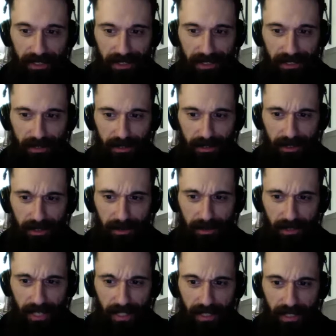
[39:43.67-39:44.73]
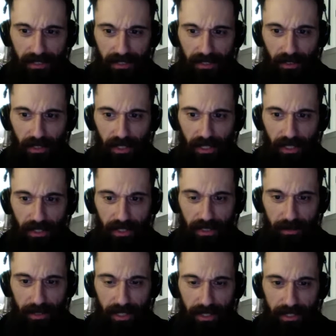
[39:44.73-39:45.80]
you know what? I was a big fan of that show. Like, I liked
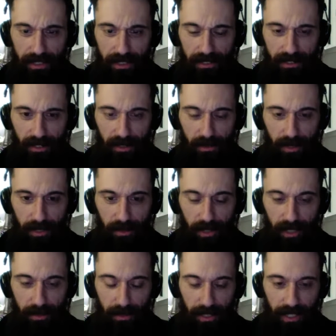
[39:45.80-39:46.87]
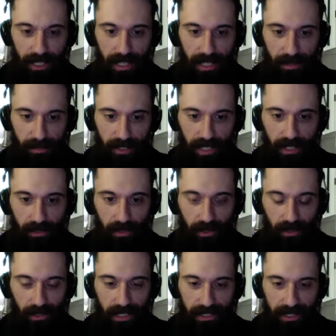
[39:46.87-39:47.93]
him a lot in it. So when I went up, like, I had him sign a Lord of
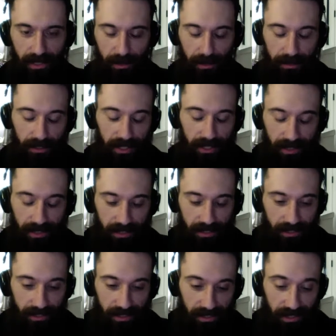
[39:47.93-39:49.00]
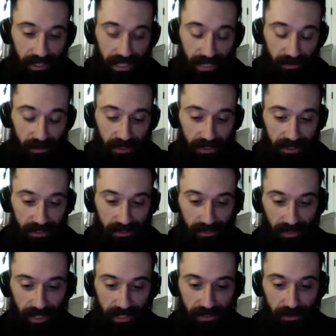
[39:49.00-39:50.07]
the Rings thing, and I was like, "Hey, I really
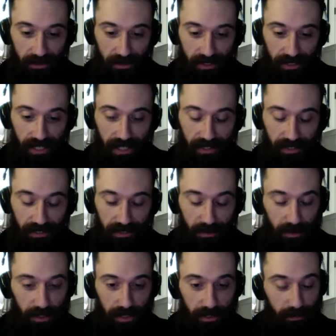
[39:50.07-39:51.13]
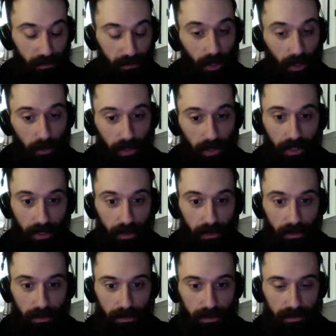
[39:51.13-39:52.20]
liked you in Sliders." He was like, "Well, thank you."
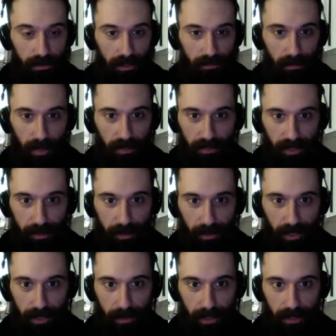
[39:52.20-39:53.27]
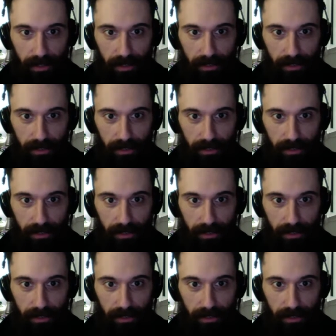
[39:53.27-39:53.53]
He was like perfectly polite about it.